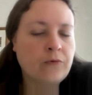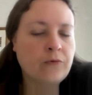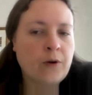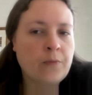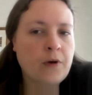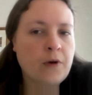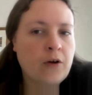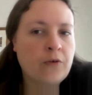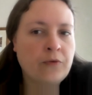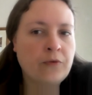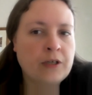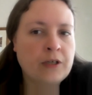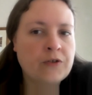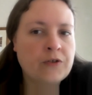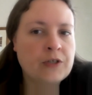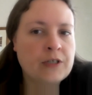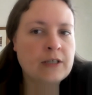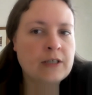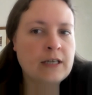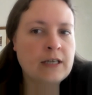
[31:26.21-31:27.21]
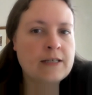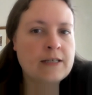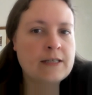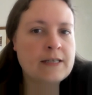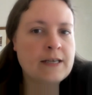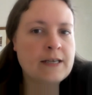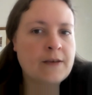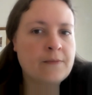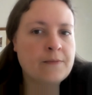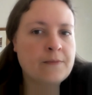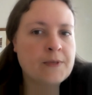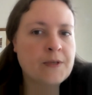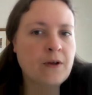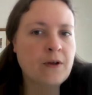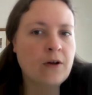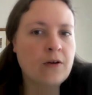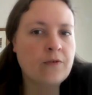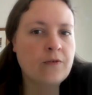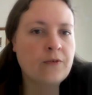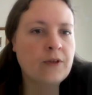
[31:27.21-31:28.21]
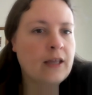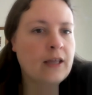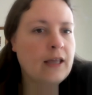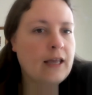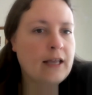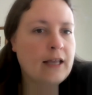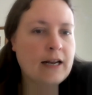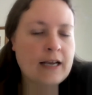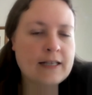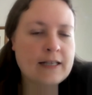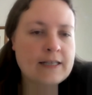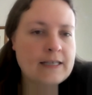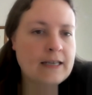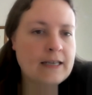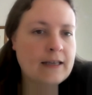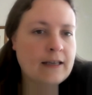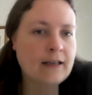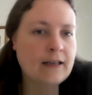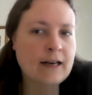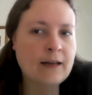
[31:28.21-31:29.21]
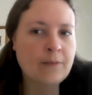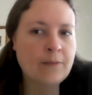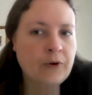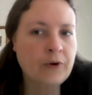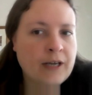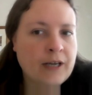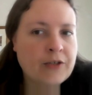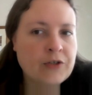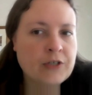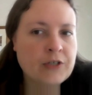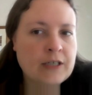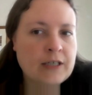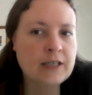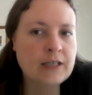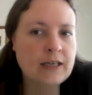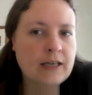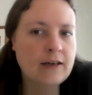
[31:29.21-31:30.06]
our region in terms of enhancing collaboration,